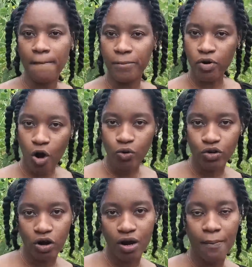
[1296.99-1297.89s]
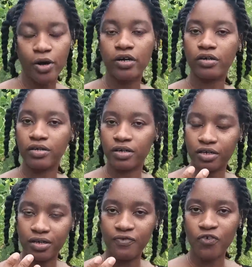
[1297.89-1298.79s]
brown color, but
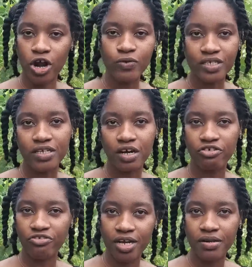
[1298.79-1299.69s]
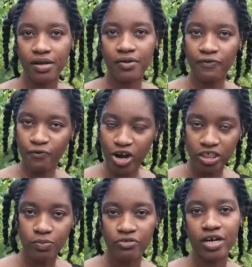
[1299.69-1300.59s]
if you are using your green
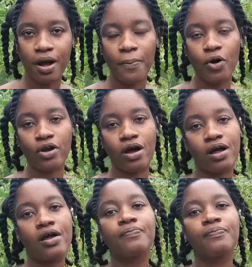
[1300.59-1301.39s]
fresh moringa powder,